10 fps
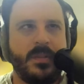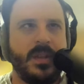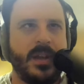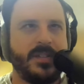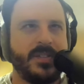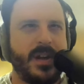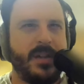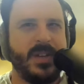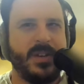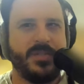and it's
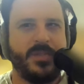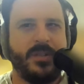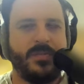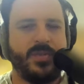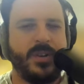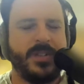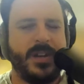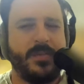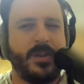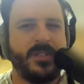not because we don't trust
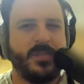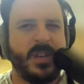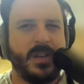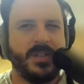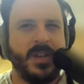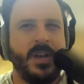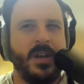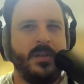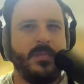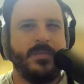anyone. It's because
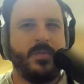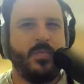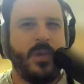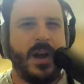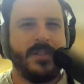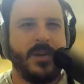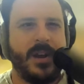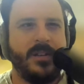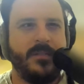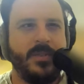we have a wide
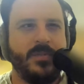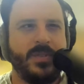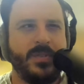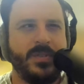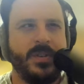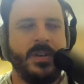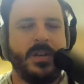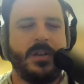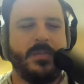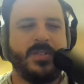variety of users,
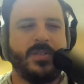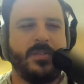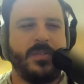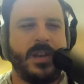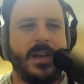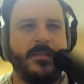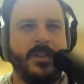and we certainly have